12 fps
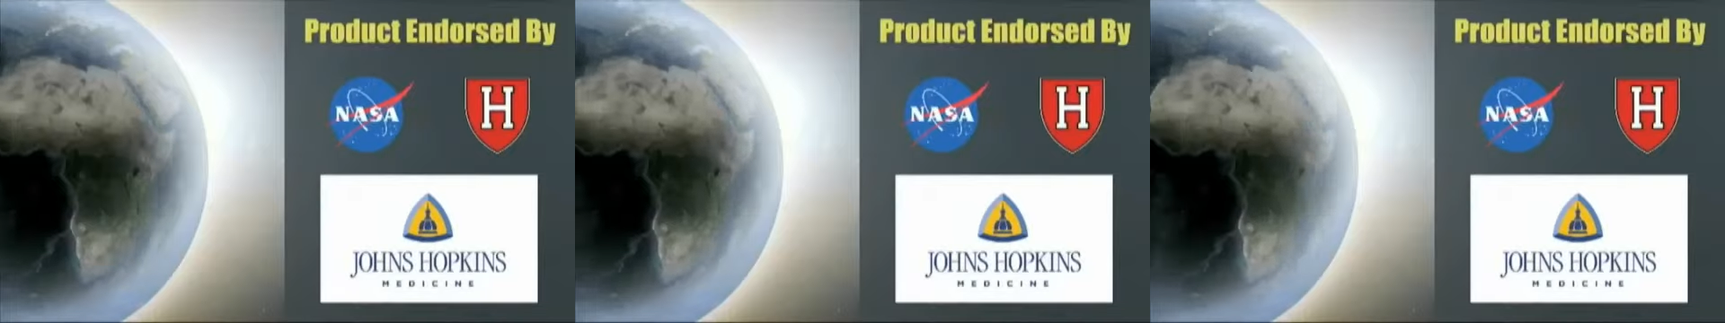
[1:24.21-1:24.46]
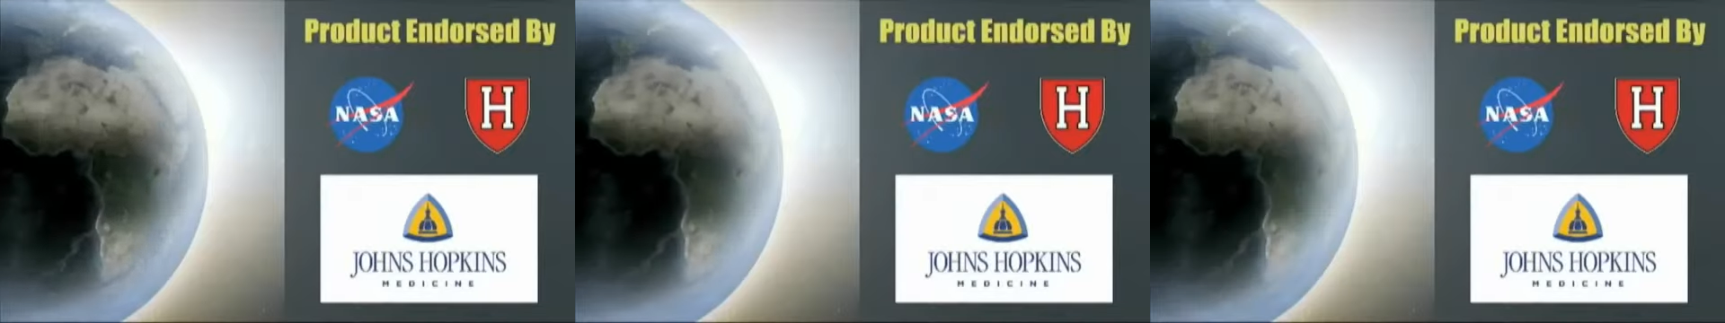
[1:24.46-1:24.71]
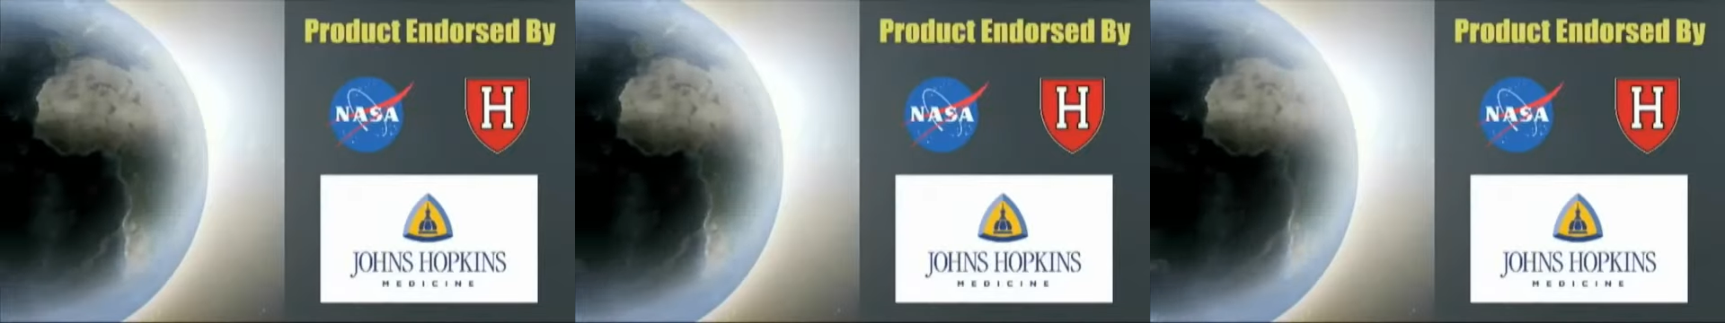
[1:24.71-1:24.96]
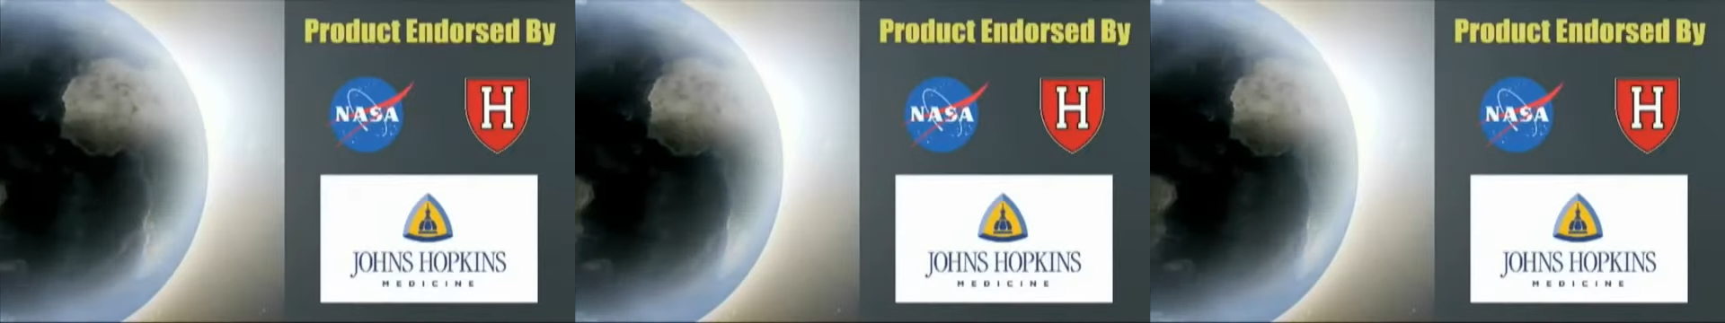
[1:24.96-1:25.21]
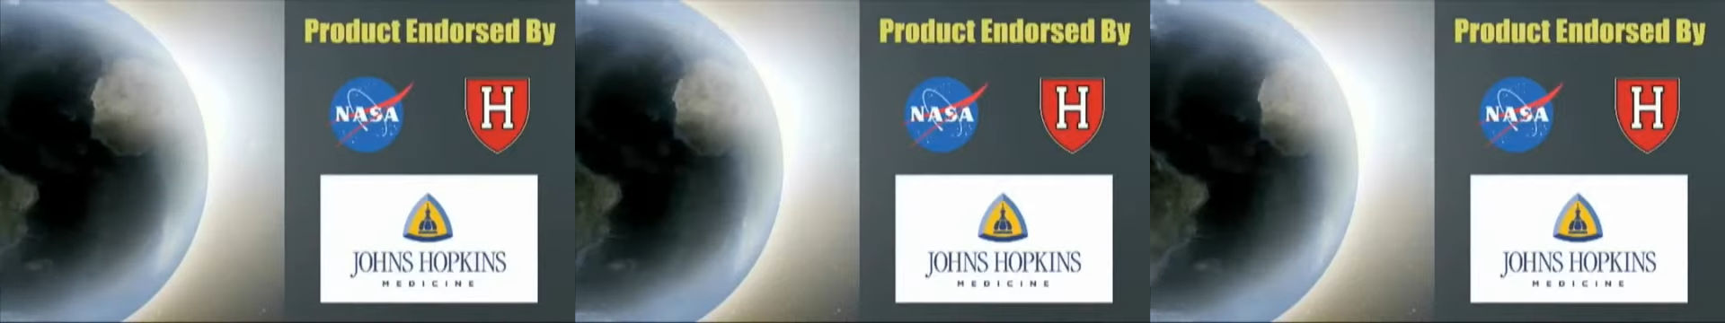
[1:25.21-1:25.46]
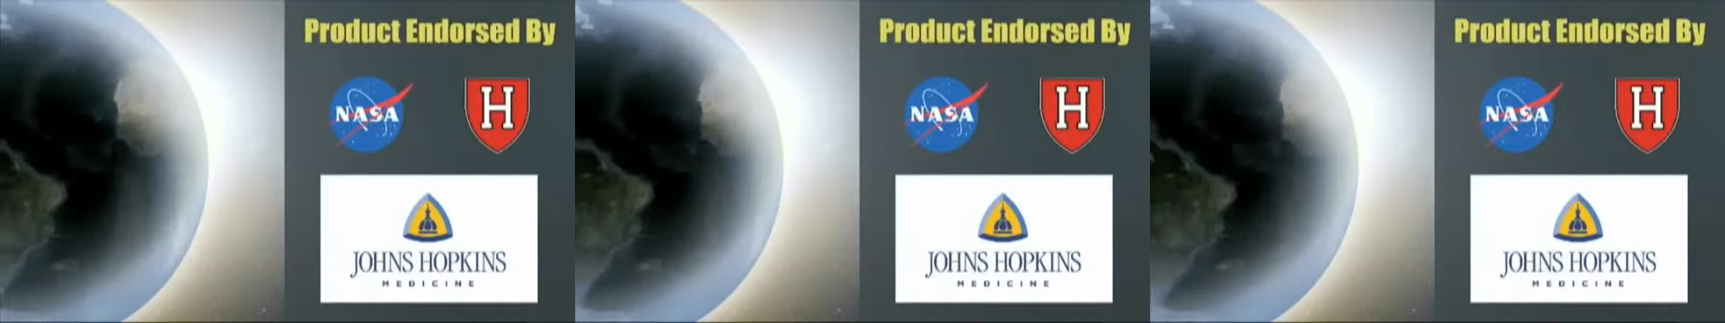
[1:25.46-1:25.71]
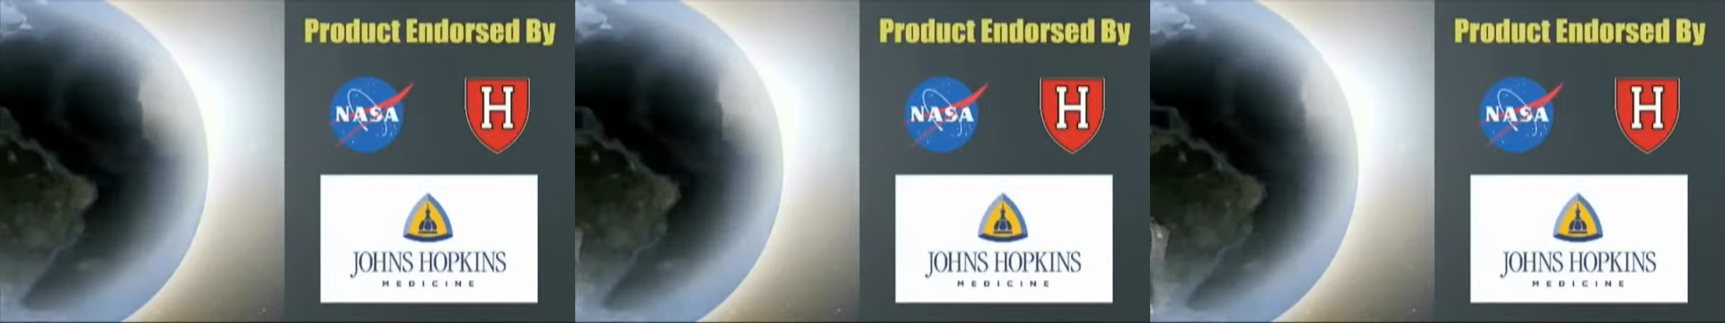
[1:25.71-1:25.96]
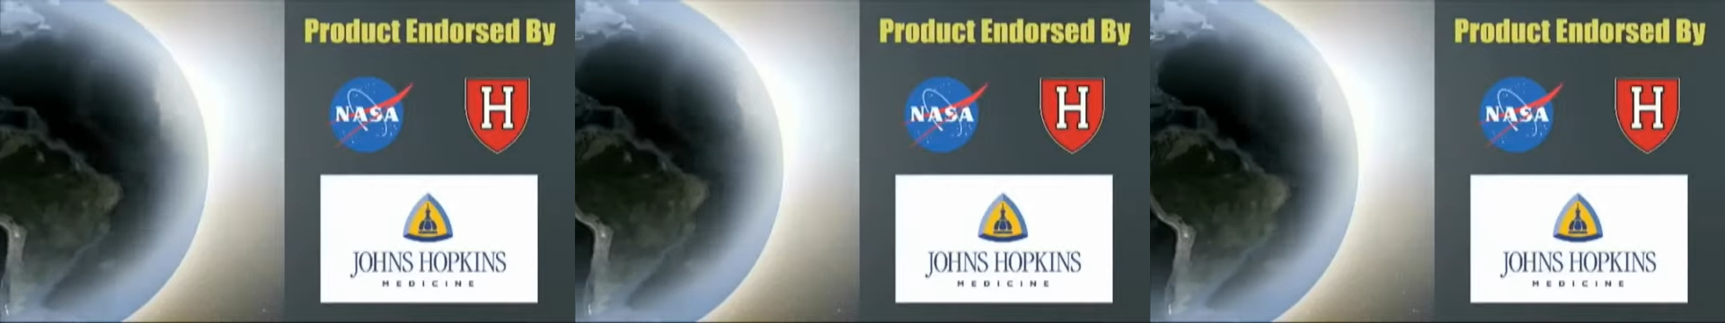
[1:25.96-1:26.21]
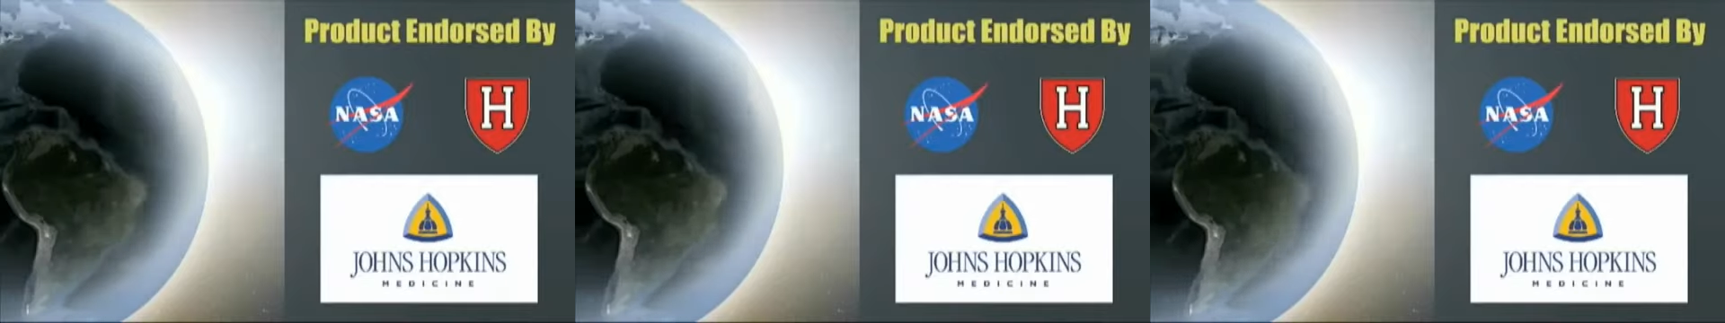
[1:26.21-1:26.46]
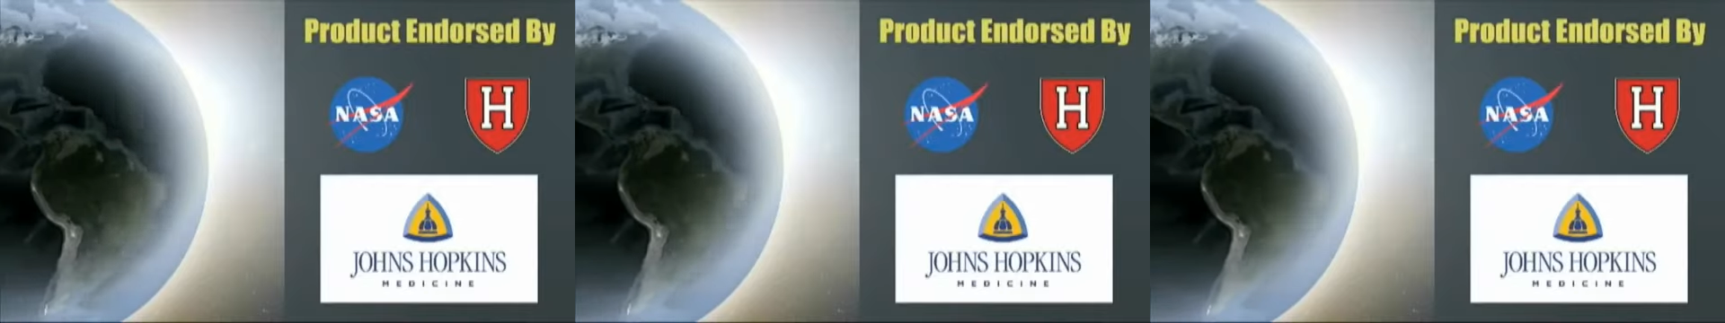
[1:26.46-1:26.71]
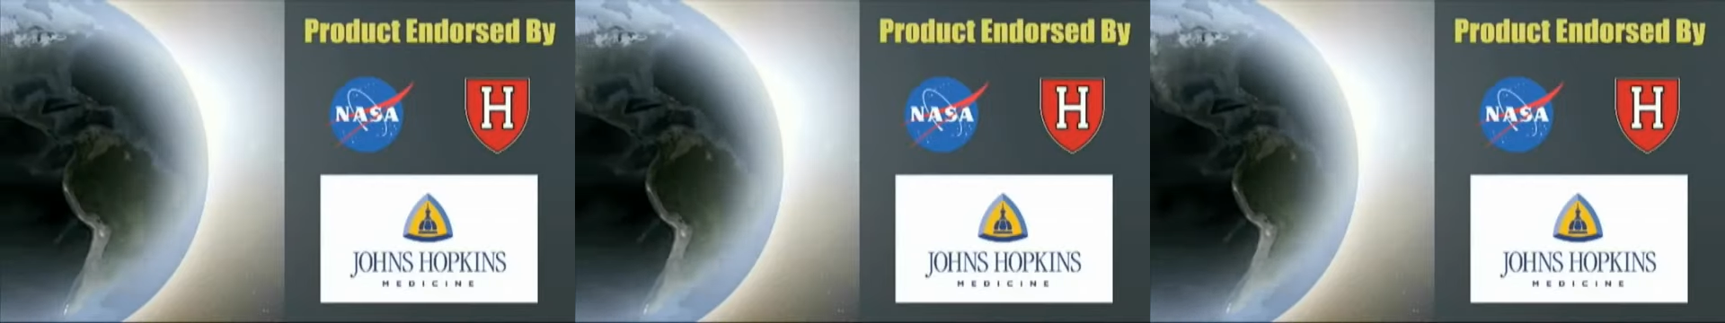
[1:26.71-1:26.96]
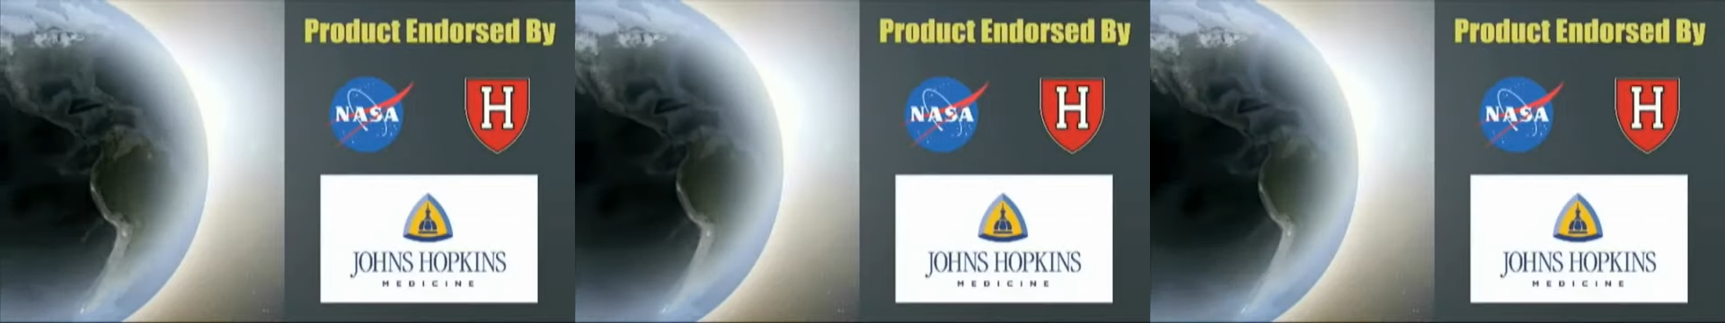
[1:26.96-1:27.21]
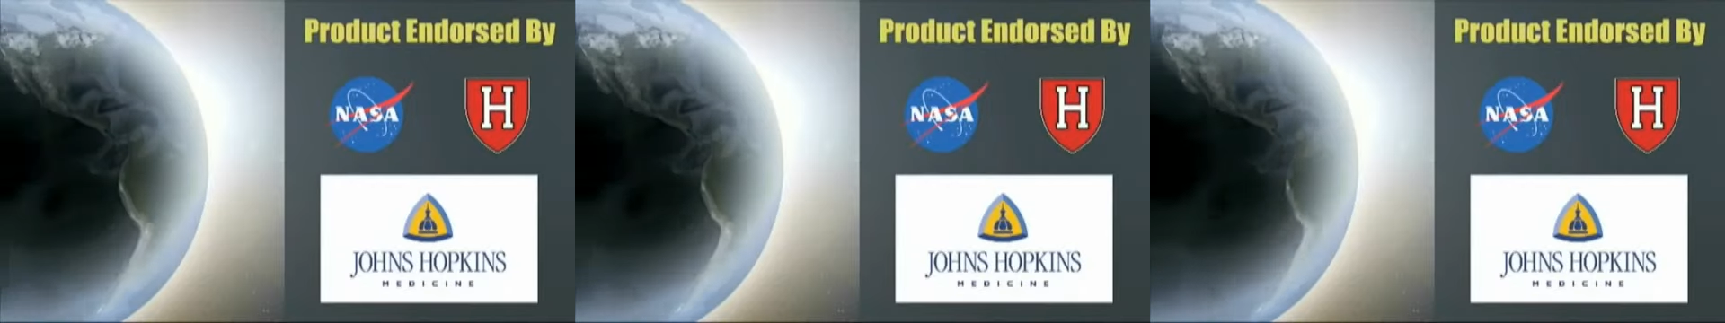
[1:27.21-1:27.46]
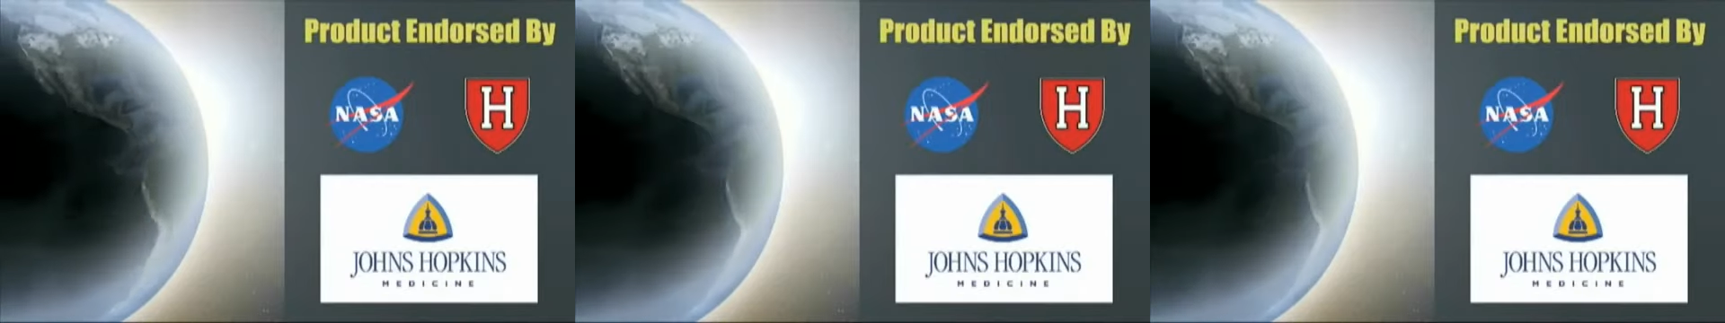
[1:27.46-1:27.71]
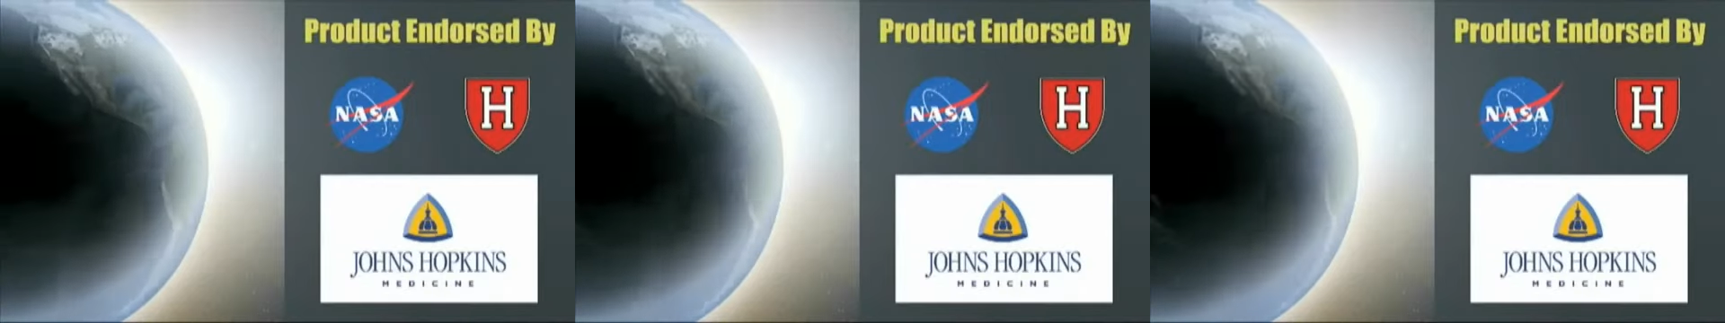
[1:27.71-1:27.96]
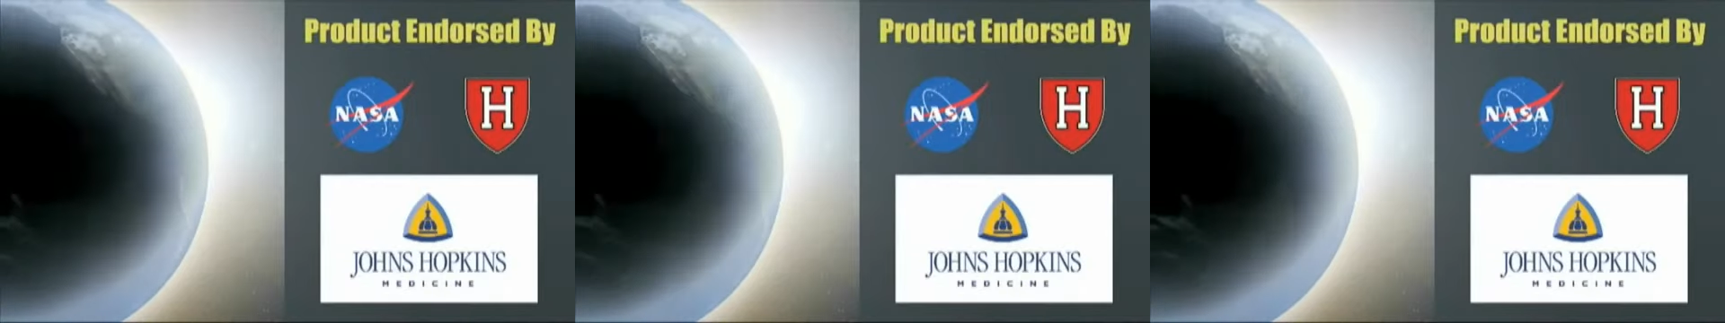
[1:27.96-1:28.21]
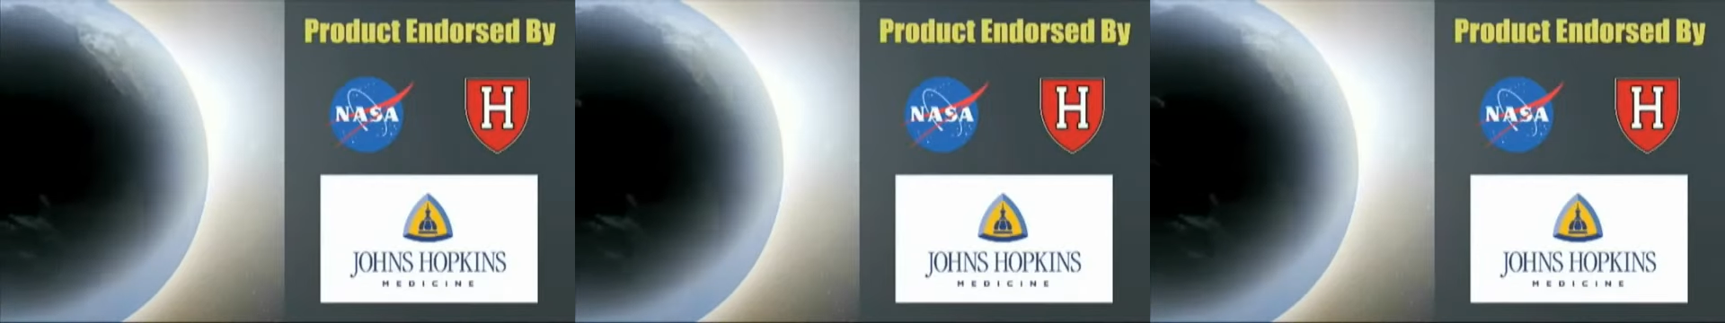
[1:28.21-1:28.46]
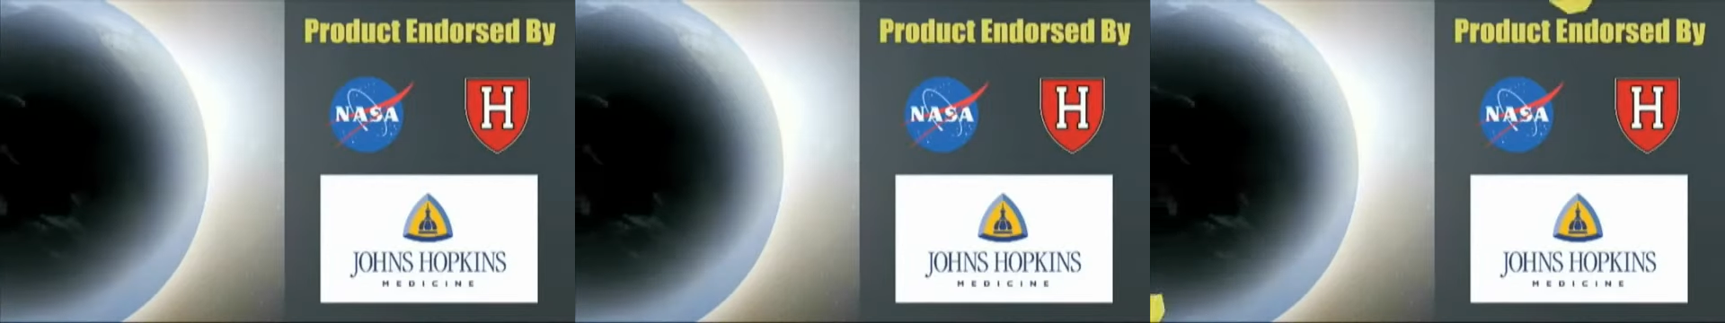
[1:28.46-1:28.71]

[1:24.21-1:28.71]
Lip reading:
Nobody's mouth can be seen.